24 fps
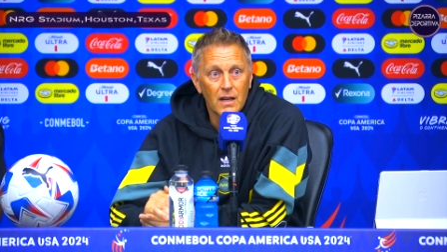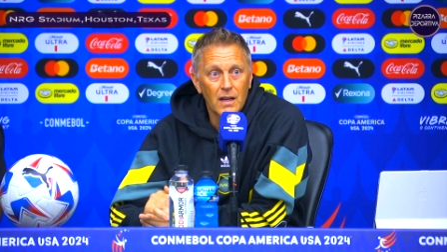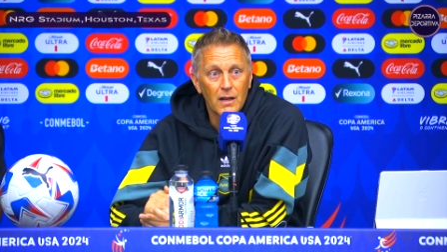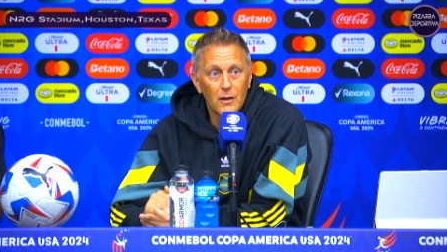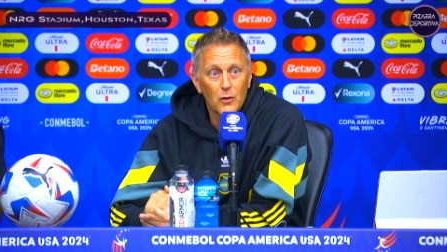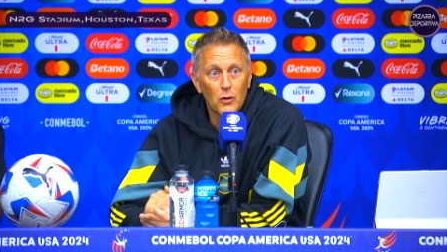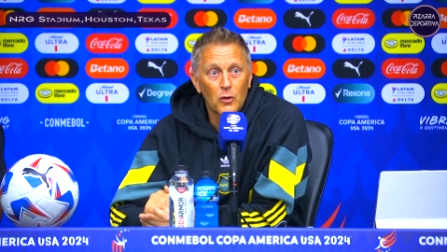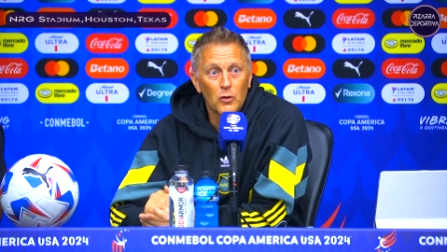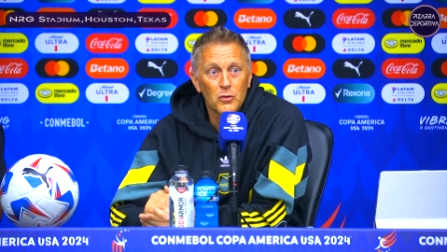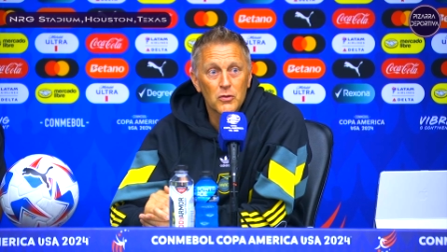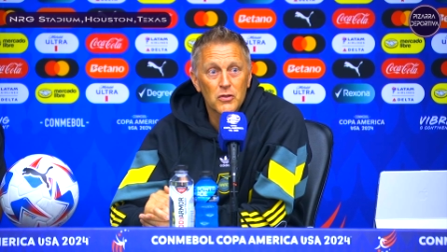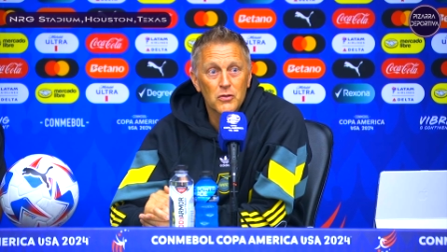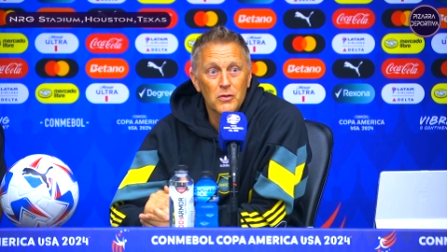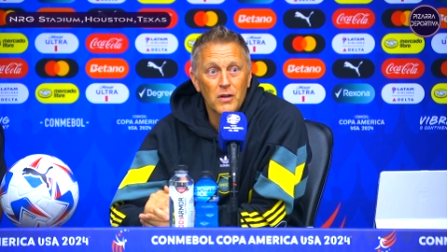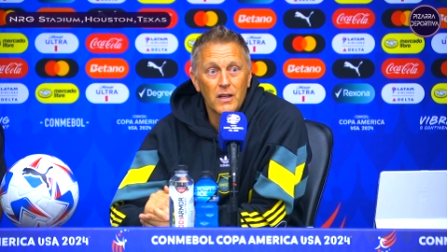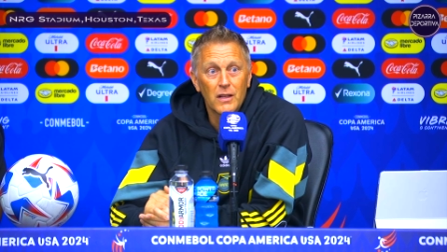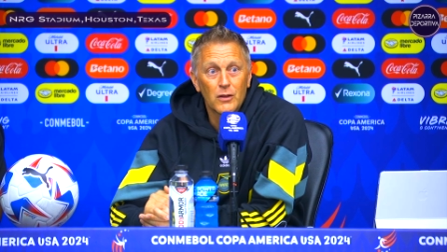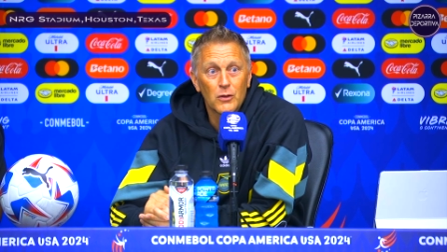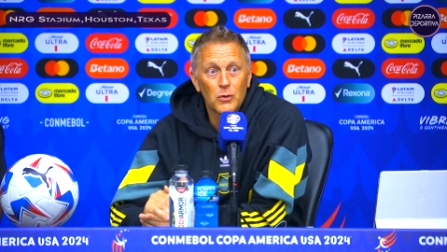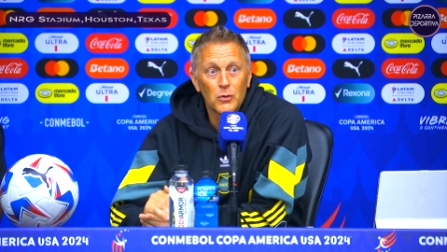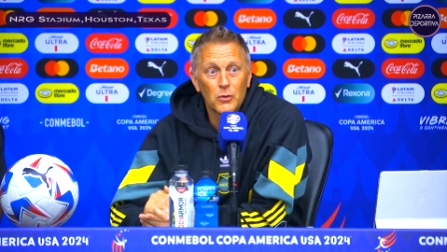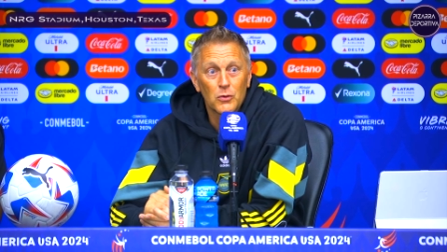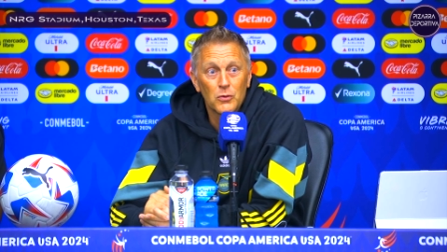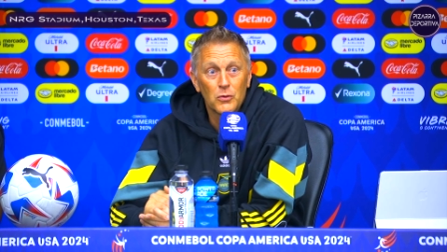and go straight
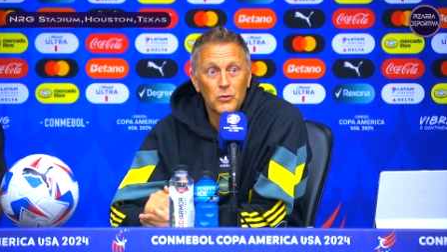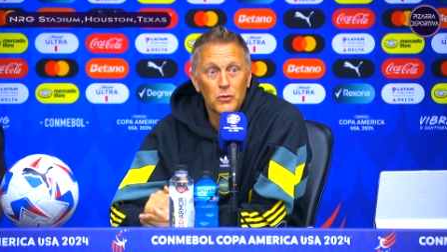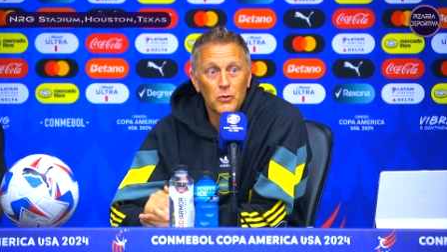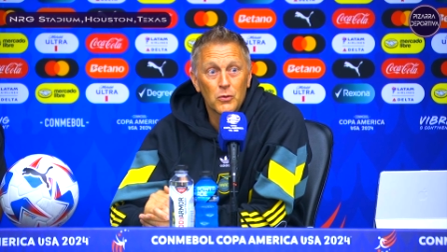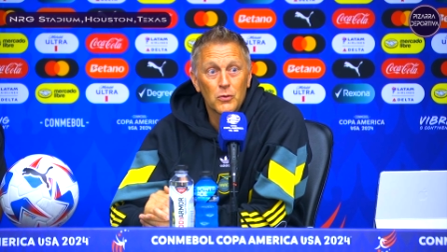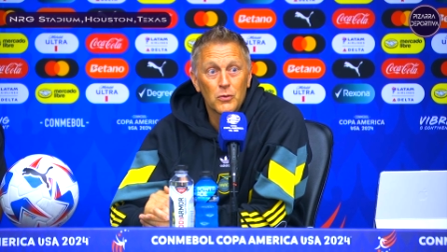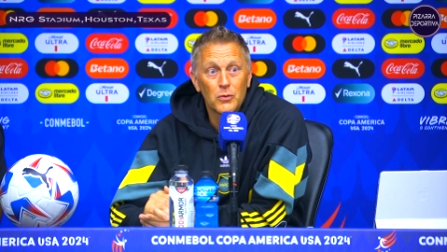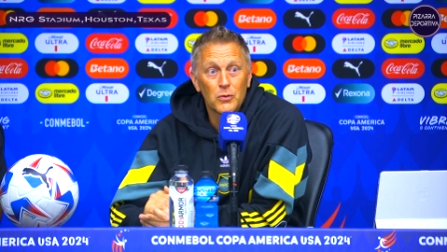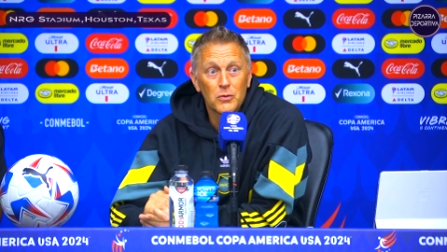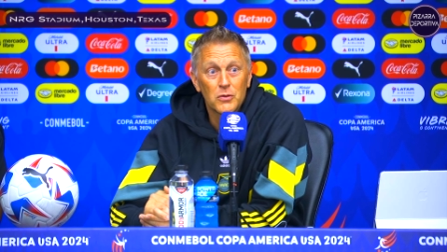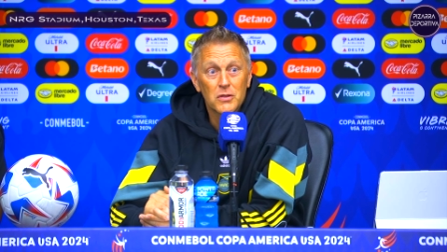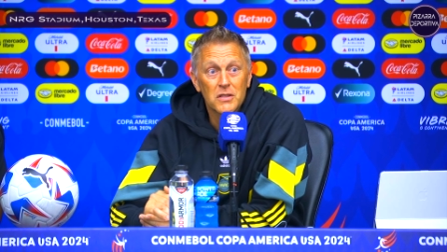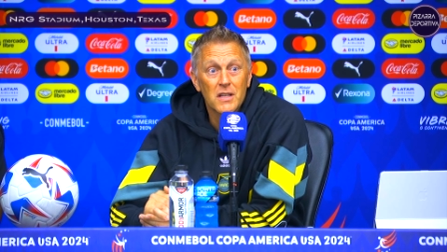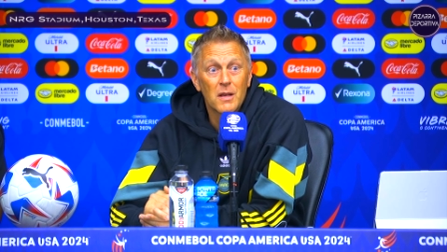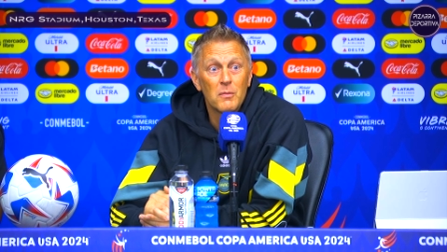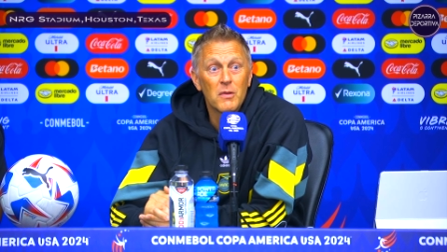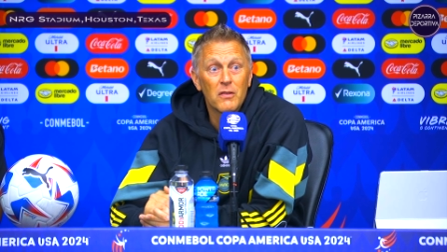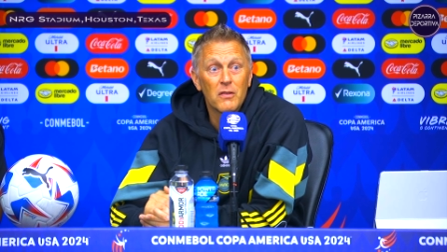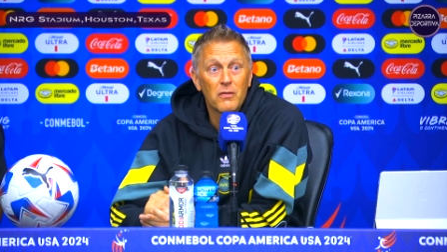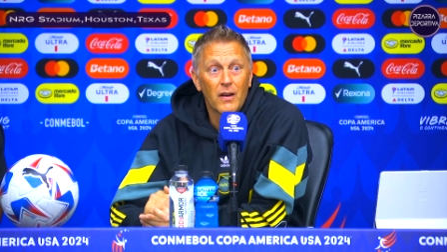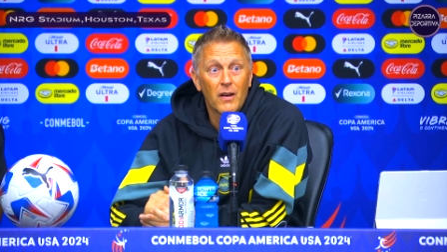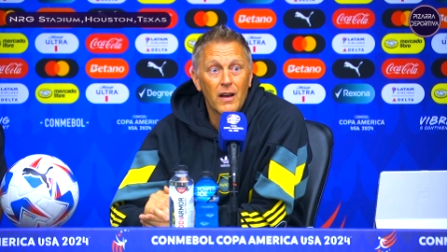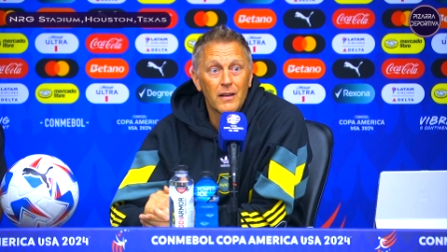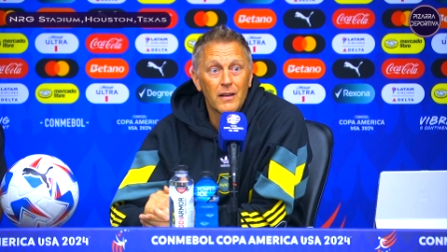to, to
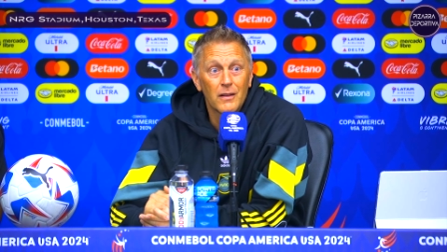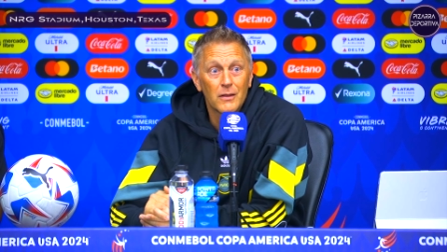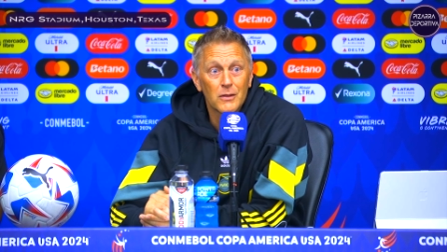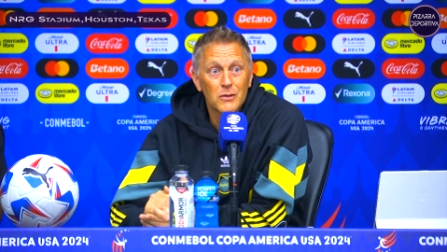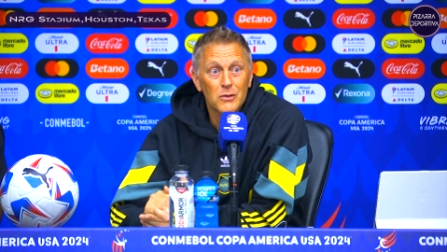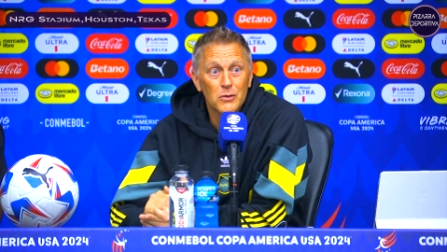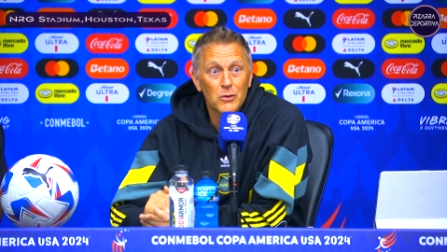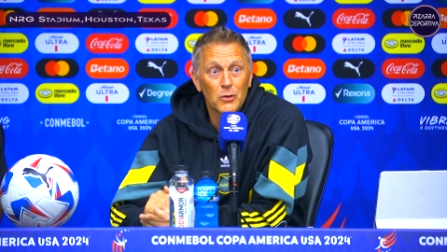semi-finals